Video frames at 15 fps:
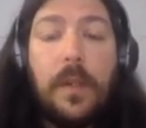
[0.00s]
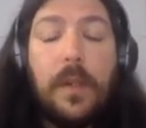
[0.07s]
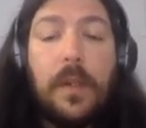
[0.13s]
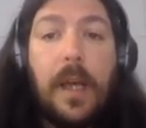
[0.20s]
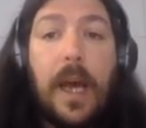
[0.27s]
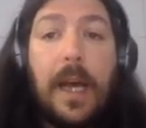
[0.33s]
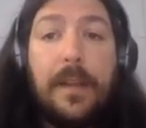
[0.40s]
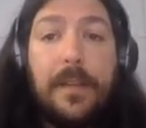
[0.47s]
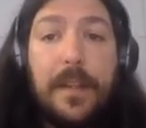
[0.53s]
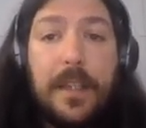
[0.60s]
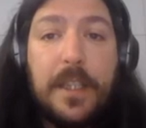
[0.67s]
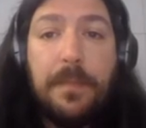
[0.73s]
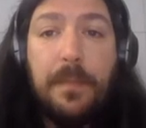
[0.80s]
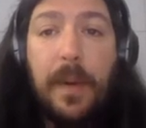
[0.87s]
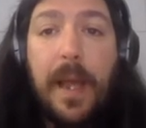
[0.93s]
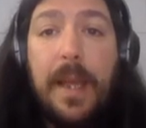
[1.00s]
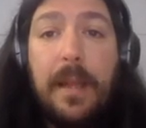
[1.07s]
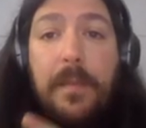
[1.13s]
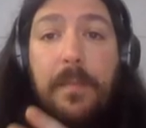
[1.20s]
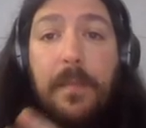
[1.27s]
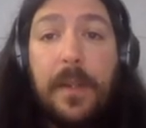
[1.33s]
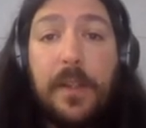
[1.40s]
and display
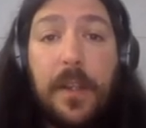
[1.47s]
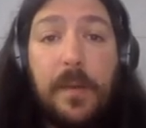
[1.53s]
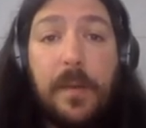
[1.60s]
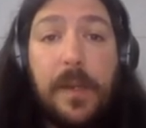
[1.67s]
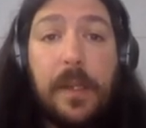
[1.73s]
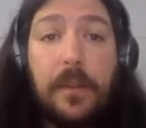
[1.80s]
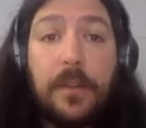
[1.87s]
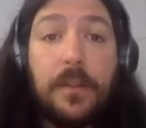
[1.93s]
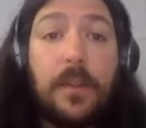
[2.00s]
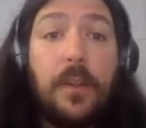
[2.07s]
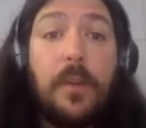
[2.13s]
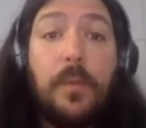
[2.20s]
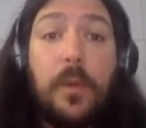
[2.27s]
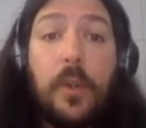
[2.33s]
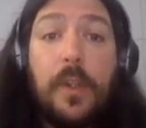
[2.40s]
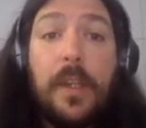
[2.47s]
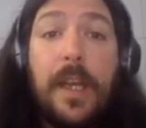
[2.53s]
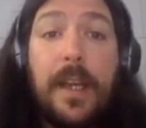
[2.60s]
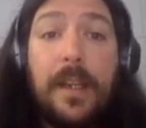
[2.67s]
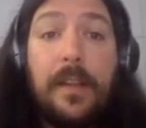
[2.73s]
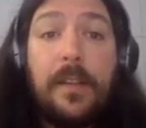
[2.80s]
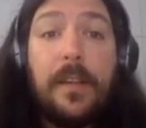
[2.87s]
materials will
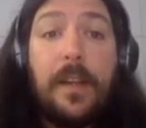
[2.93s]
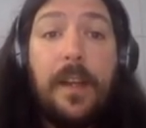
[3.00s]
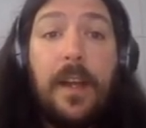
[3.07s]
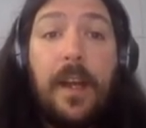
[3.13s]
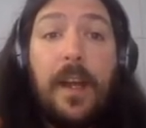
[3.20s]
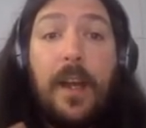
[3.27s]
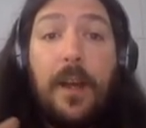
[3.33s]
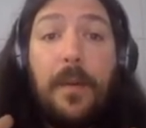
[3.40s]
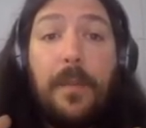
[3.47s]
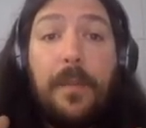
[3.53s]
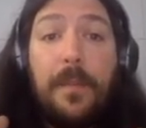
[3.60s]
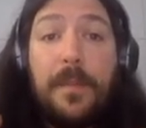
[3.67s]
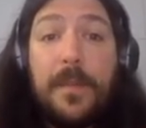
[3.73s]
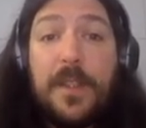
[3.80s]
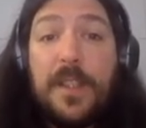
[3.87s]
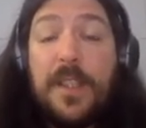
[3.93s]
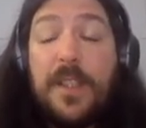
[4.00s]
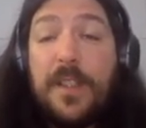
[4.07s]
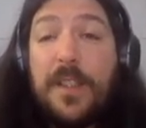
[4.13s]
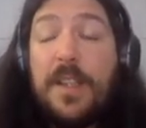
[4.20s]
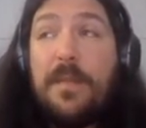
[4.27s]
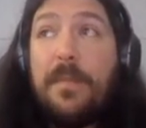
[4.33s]
get uh, um,
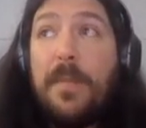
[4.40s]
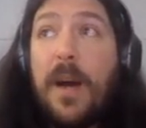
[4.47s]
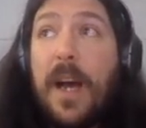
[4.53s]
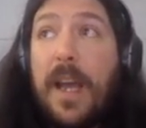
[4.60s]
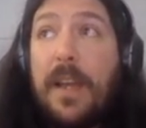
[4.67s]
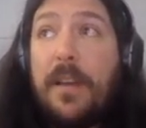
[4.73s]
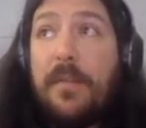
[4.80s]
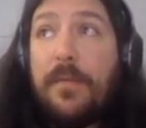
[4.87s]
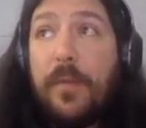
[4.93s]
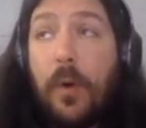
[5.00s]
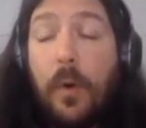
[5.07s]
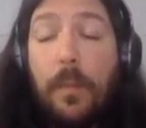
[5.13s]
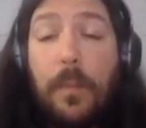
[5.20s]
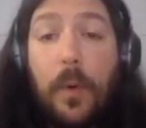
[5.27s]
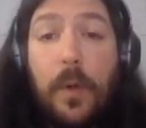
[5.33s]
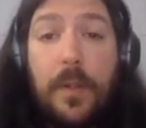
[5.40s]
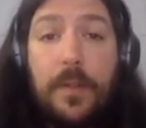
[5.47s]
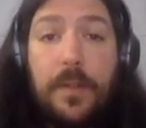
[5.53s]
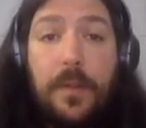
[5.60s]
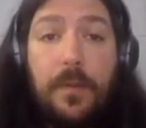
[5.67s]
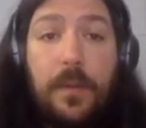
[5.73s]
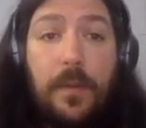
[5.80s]
CC BY
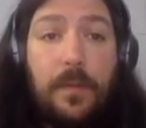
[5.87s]
4.0.